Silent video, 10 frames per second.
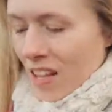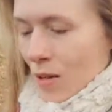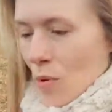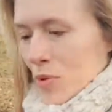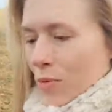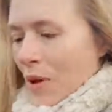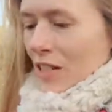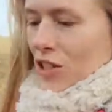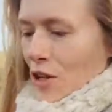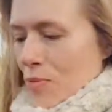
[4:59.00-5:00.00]
someone was
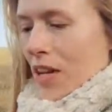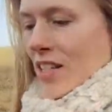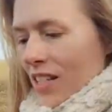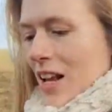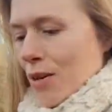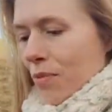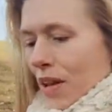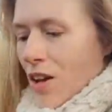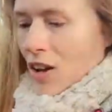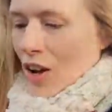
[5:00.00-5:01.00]
messaging me and telling
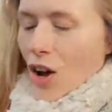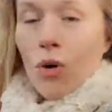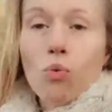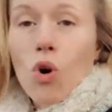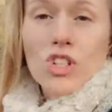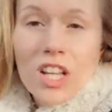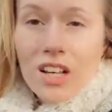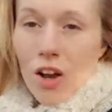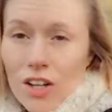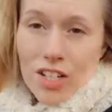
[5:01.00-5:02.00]
me what he'd
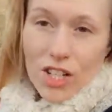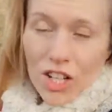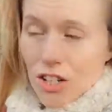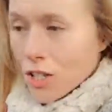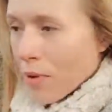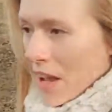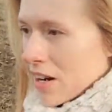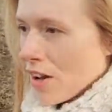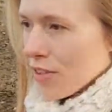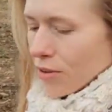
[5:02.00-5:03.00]
like to do to me,
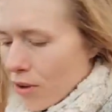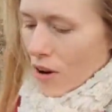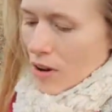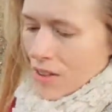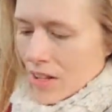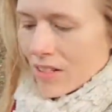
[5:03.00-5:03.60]
and I thought, oh, that